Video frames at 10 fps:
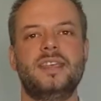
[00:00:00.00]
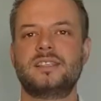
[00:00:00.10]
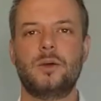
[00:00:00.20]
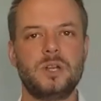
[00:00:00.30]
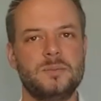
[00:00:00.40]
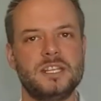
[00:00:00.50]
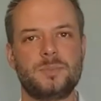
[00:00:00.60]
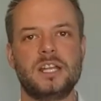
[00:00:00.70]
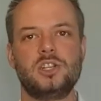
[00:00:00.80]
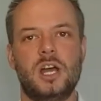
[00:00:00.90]
That's not what he means
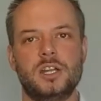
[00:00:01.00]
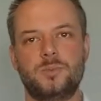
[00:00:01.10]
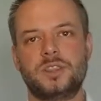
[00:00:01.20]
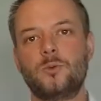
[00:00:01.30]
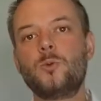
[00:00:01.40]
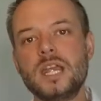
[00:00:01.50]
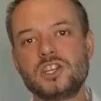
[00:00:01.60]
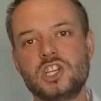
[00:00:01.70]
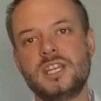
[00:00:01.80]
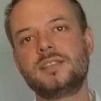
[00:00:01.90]
by judge. But the
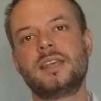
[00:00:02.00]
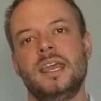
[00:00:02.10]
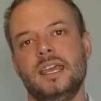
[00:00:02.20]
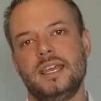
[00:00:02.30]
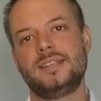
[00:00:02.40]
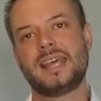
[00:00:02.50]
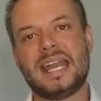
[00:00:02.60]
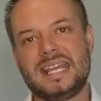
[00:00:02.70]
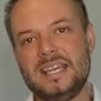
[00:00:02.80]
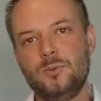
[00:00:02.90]
wish is
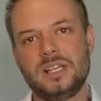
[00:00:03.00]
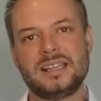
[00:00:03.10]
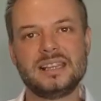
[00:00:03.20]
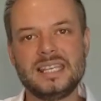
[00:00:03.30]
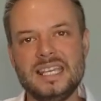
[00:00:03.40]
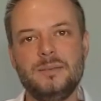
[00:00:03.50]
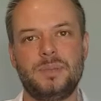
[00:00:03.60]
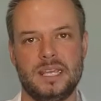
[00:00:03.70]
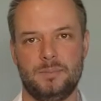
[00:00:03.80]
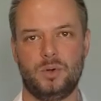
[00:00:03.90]
that he would
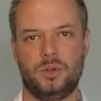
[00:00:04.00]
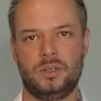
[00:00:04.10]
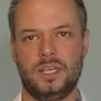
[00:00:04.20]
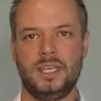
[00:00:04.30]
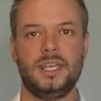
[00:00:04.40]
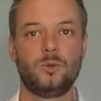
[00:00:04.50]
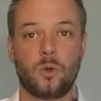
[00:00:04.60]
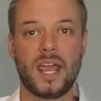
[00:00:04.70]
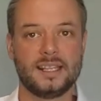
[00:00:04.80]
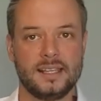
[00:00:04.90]
lead people in
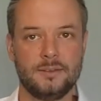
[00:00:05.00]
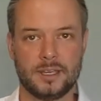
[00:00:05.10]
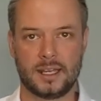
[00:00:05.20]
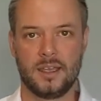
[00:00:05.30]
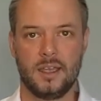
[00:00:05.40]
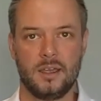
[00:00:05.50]
right living,